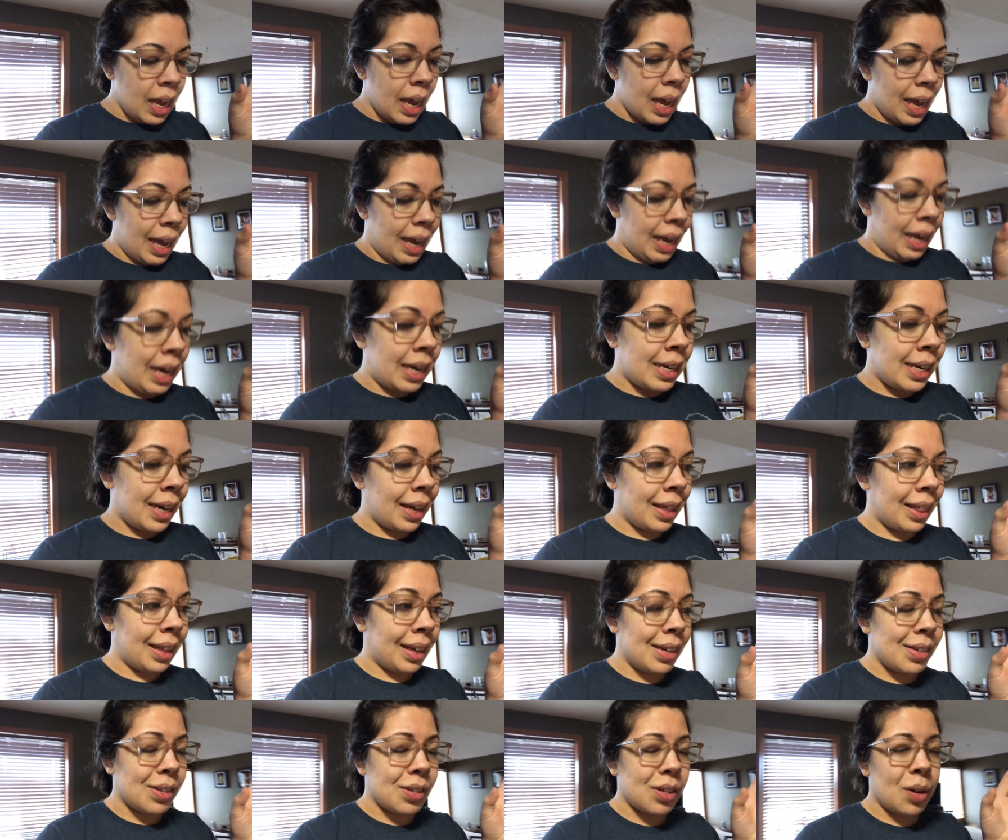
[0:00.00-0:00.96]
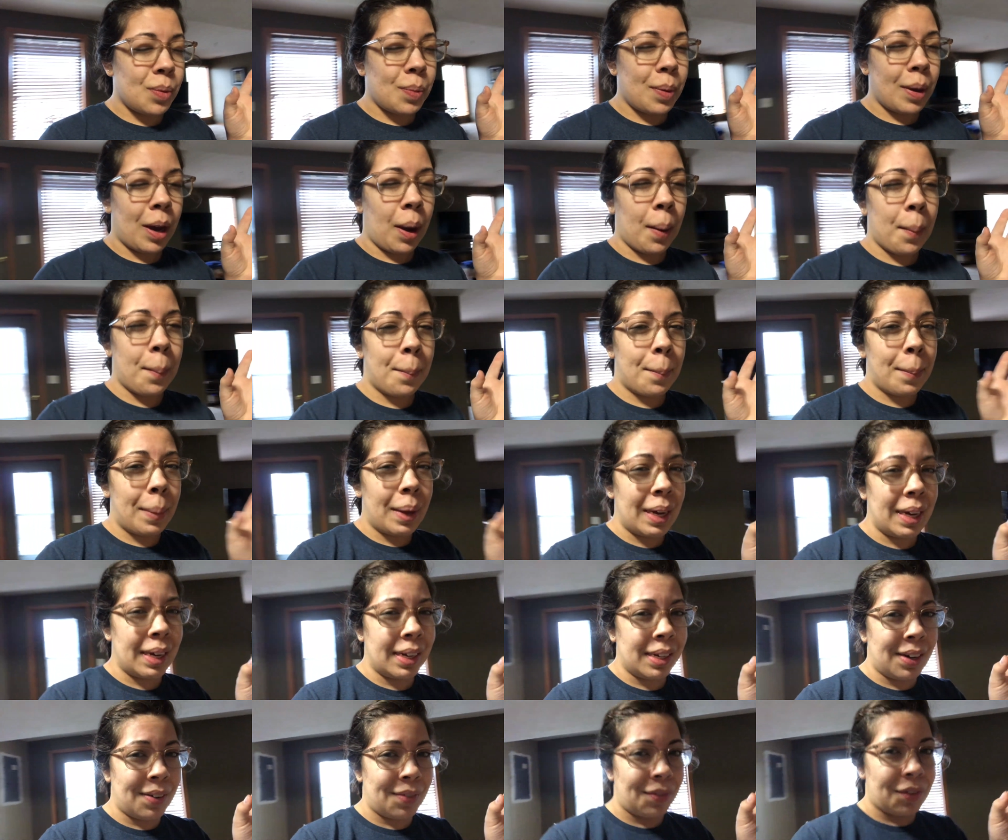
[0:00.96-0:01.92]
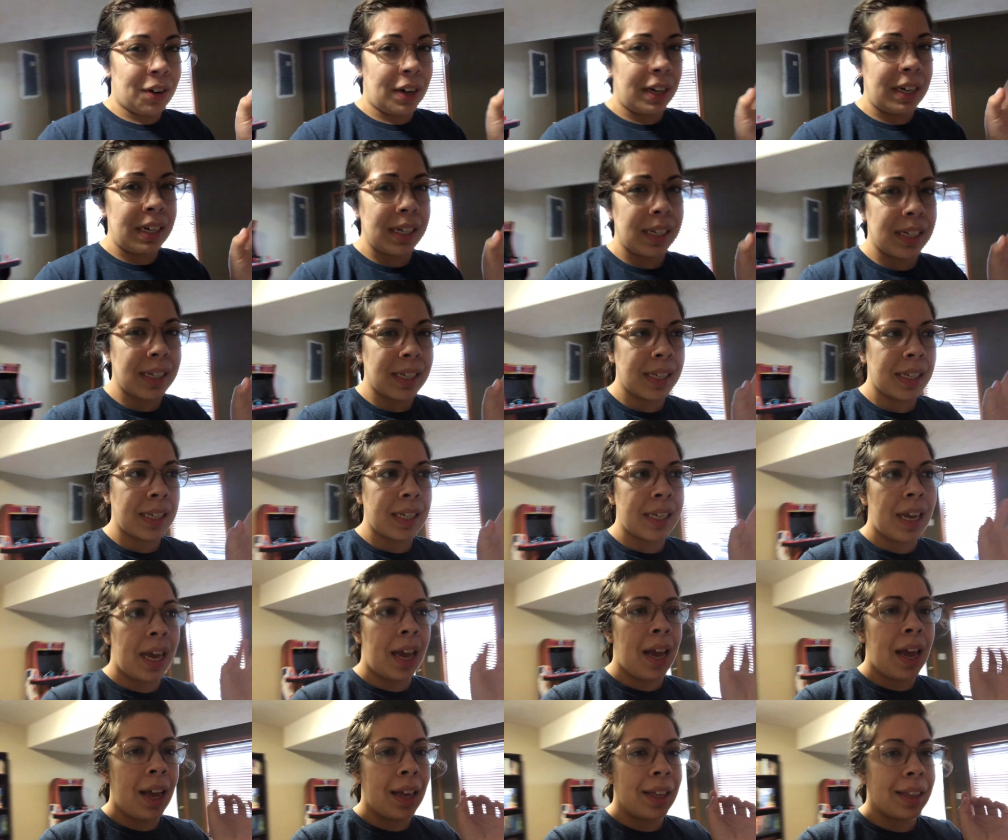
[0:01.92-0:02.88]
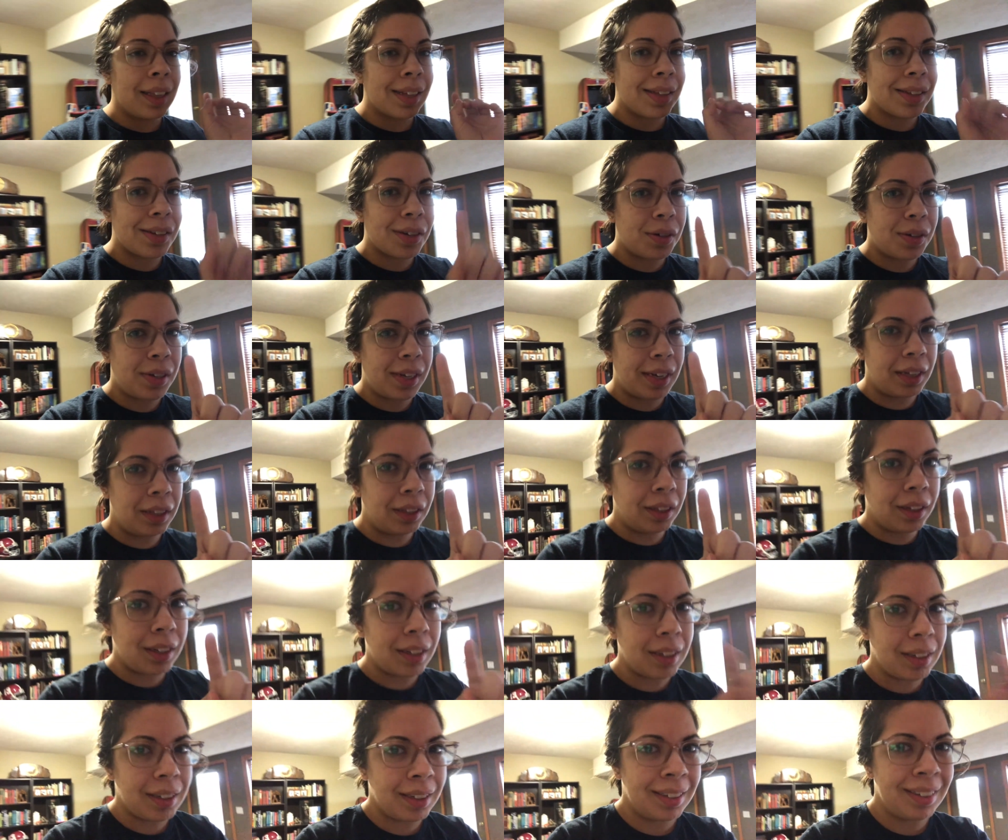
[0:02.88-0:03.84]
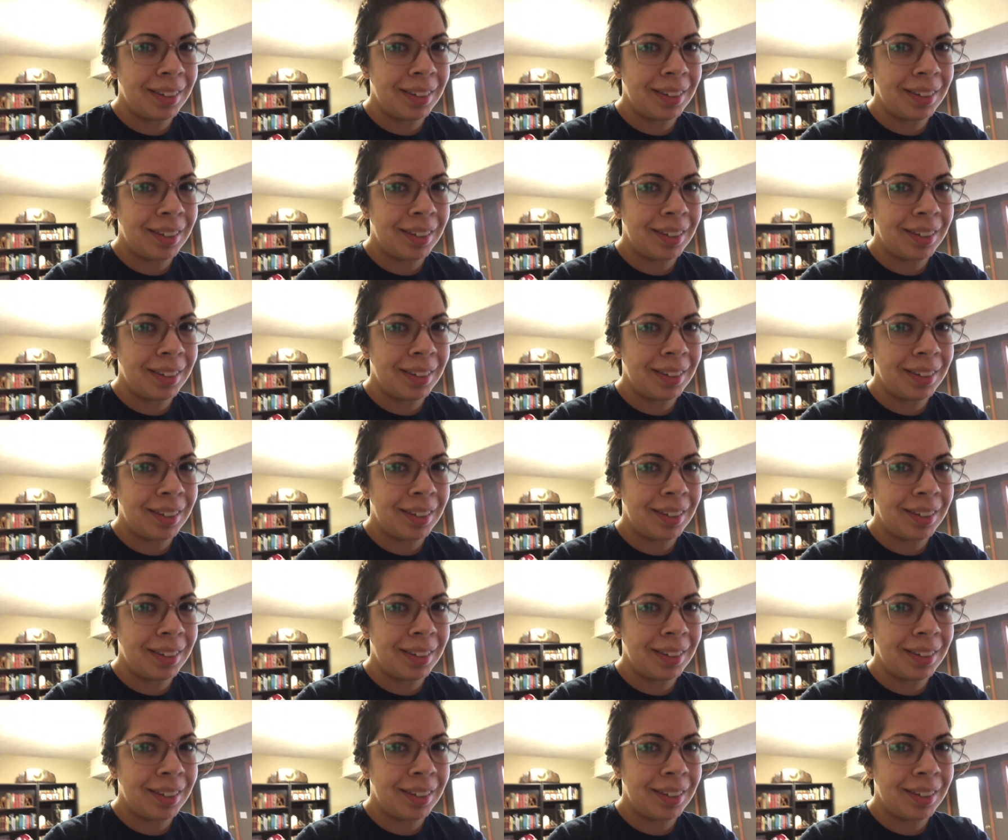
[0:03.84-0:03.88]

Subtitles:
and I think it's gonna make a big difference. Let's go take a look.